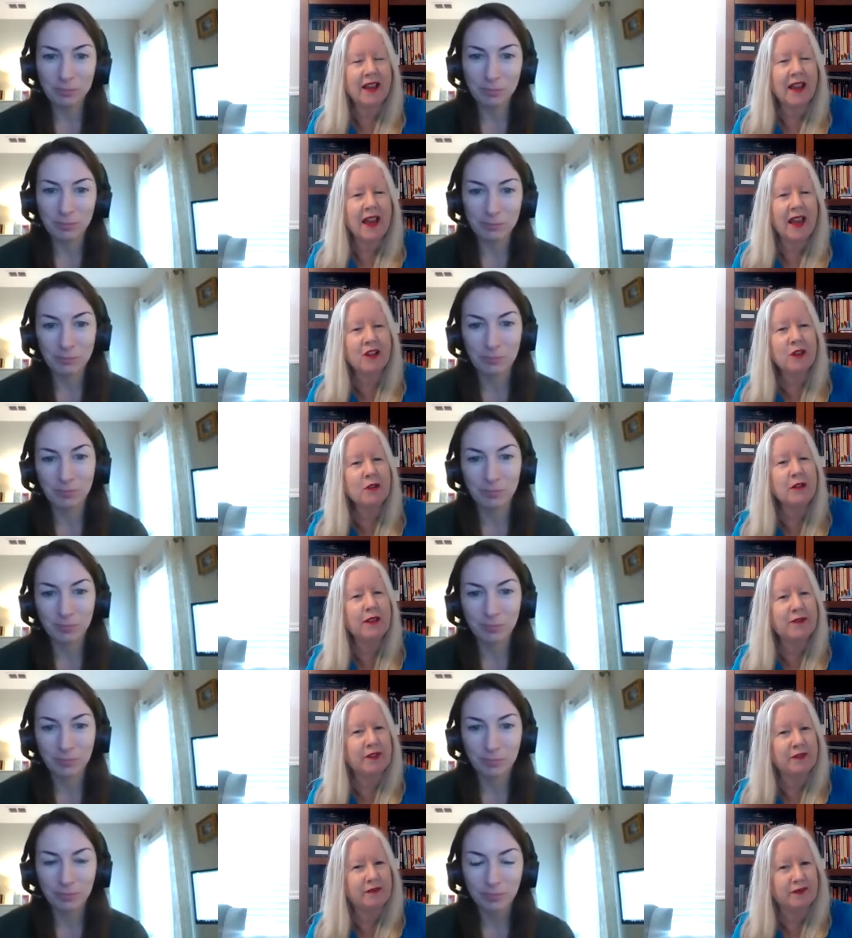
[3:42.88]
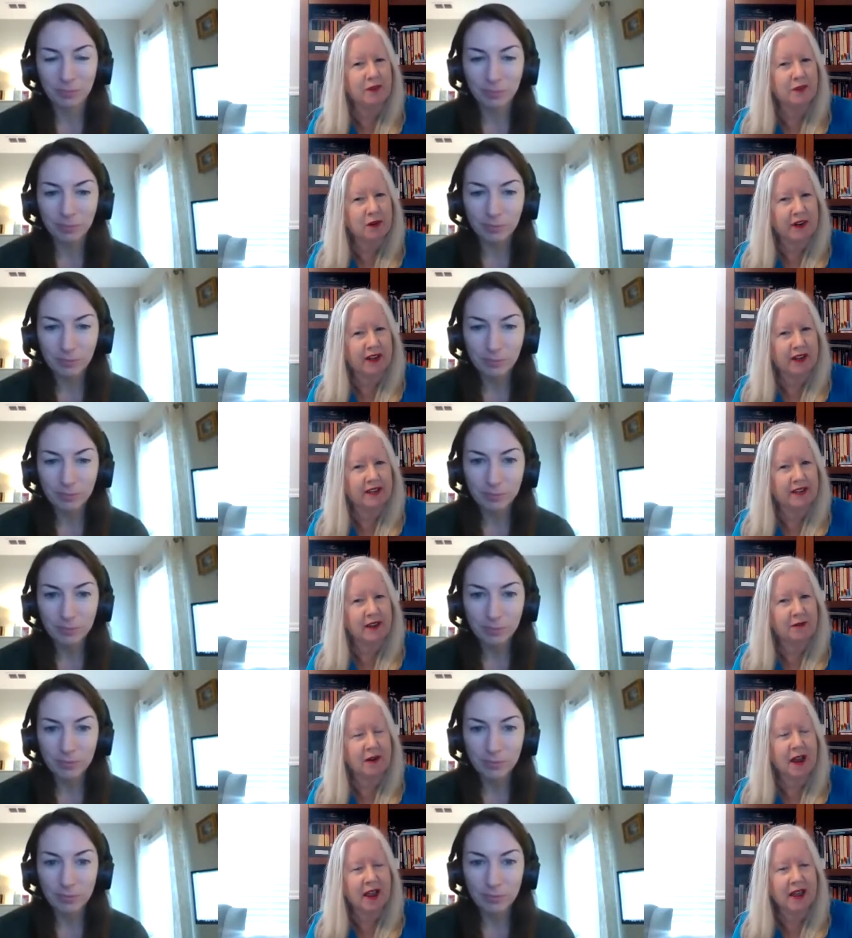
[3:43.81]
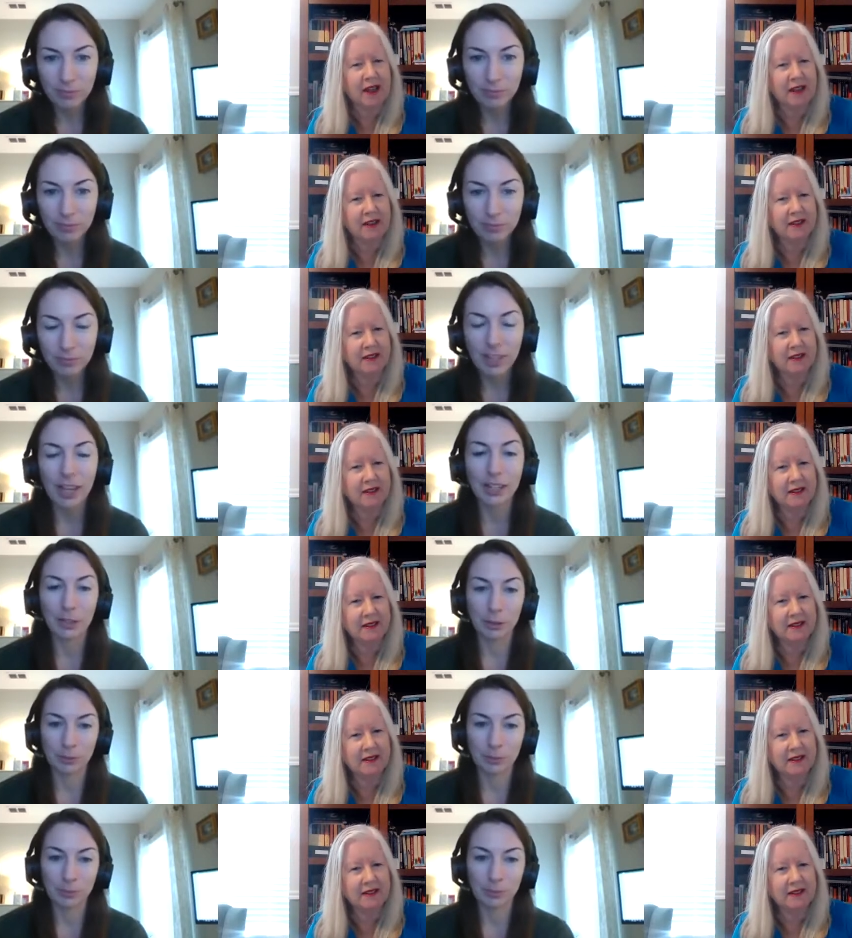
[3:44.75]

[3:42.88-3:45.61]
Speaker 1: and you live in Florida, is that right? I do.